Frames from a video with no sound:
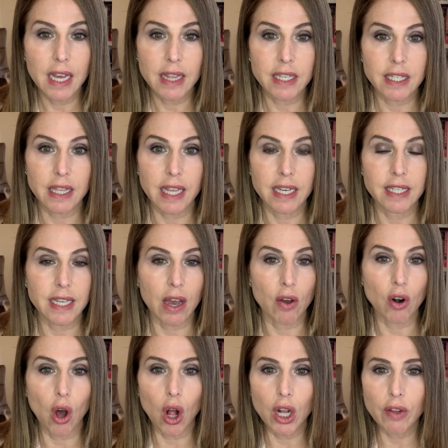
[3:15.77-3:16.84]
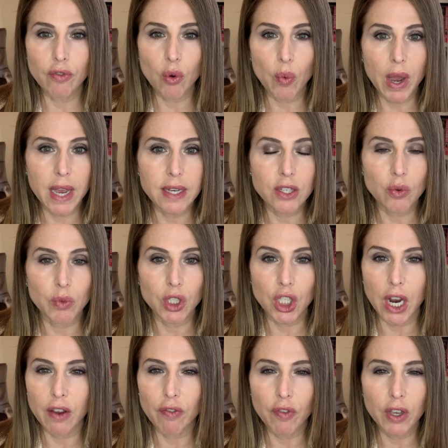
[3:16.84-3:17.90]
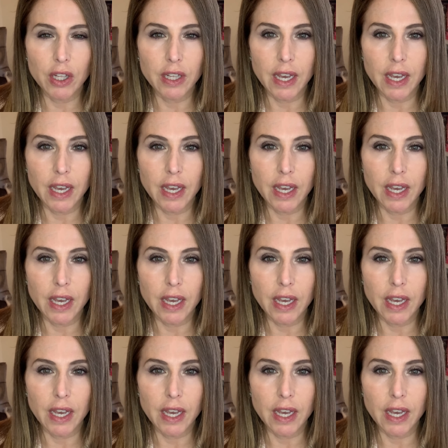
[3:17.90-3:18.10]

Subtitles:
This lays out all of the ways in which I feel